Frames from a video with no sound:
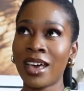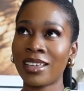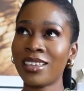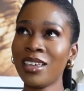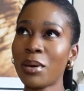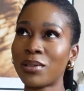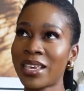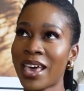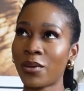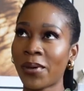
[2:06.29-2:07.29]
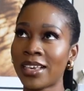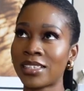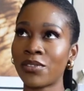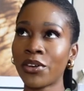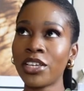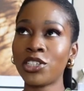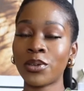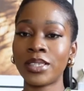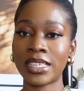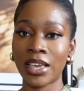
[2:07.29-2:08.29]
I think about 10 ways. I've only
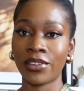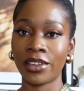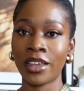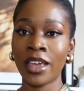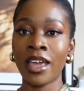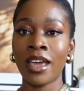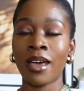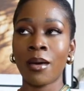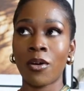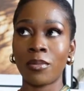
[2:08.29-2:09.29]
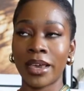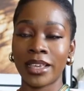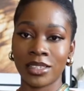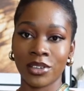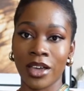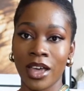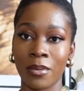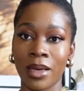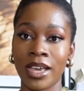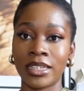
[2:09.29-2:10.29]
shown 7 on my
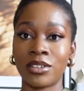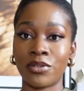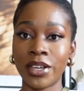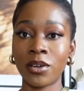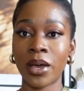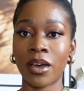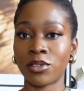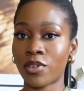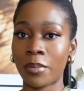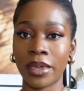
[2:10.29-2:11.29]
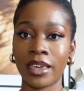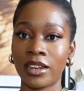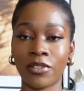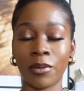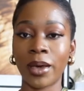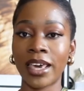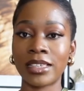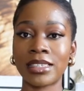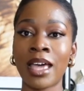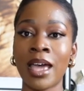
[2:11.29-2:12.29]
Instagram. I did a reel where I was wrapping it in different
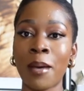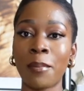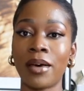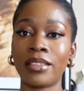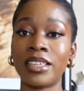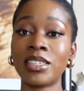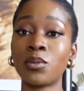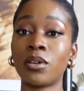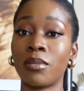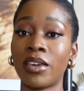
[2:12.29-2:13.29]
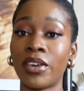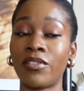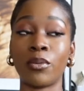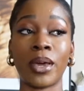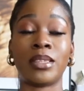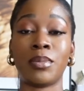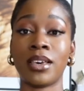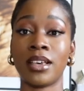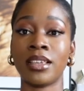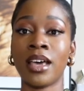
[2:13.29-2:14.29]
ways, but this is one of my favorite ways
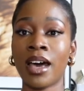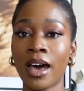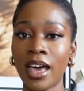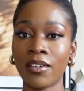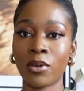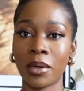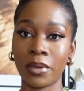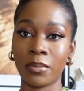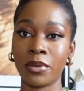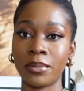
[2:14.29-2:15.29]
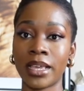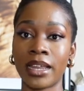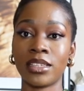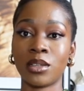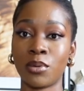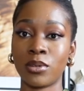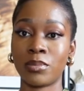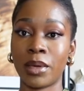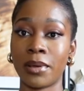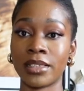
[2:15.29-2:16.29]
because I have quite big boobs and it supports
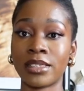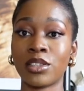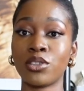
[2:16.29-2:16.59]
my bust.